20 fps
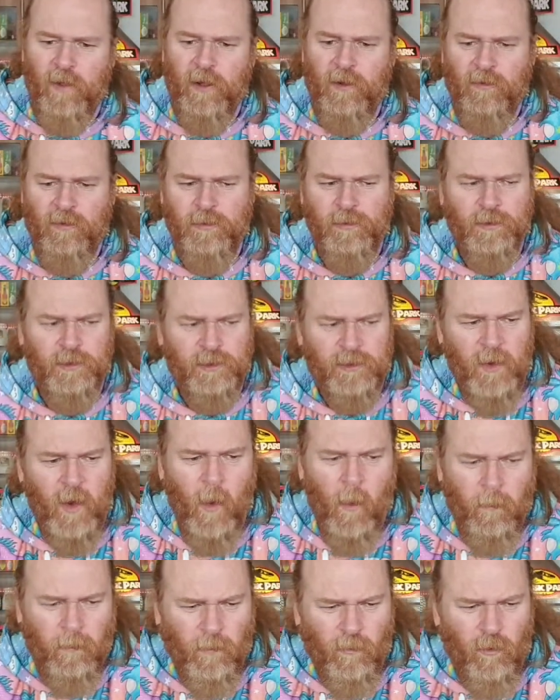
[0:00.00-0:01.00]
I'll talk
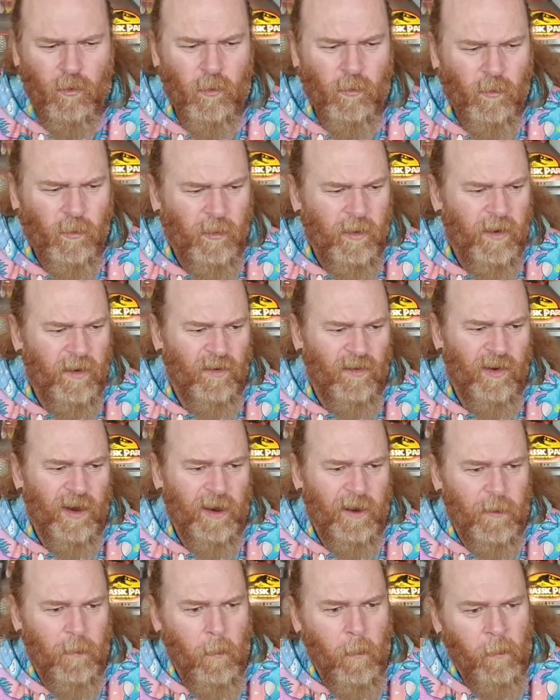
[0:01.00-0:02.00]
to you in a
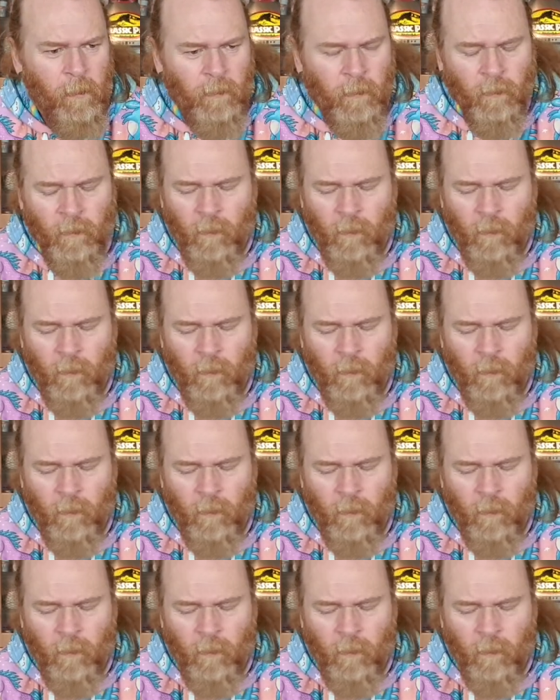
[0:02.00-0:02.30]
second.